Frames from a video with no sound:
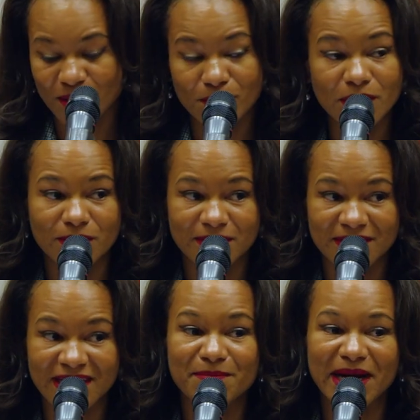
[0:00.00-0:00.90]
Whew,
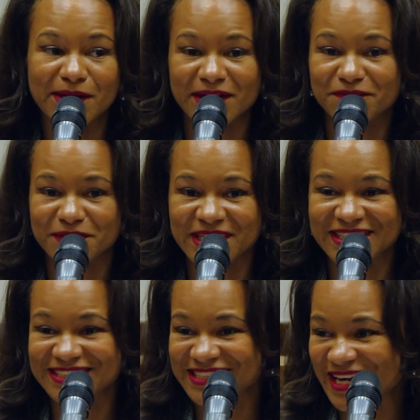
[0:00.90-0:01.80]
am I grateful
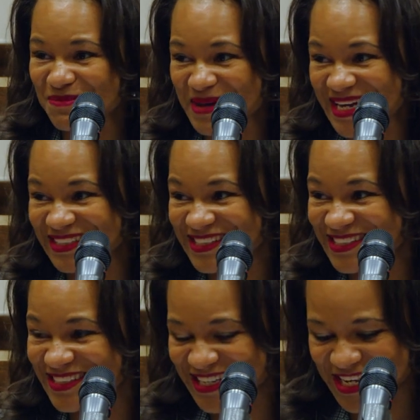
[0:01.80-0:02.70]
that this campaign
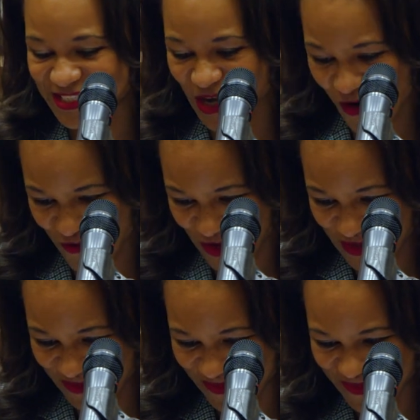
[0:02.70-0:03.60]
season is
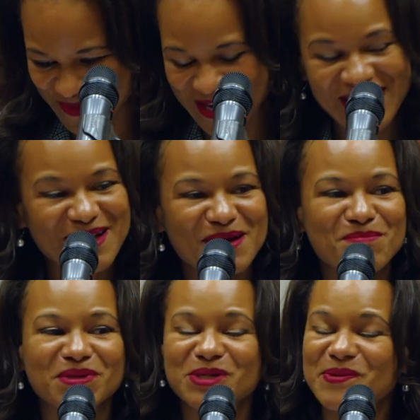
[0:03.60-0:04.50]
over.
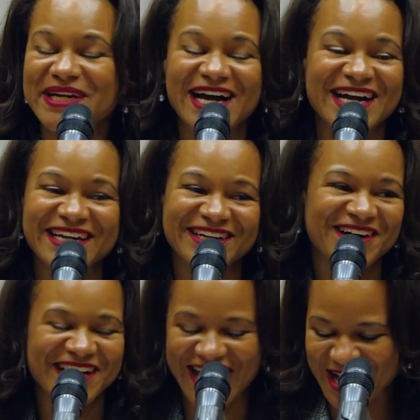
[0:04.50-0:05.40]
Blue and I get
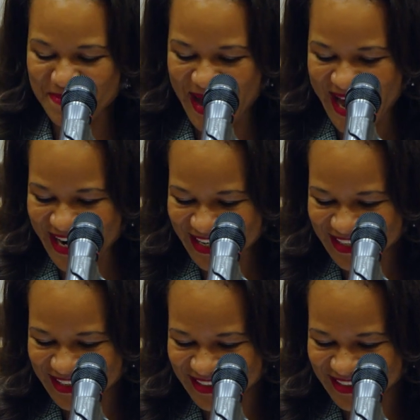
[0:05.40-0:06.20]
our guy back.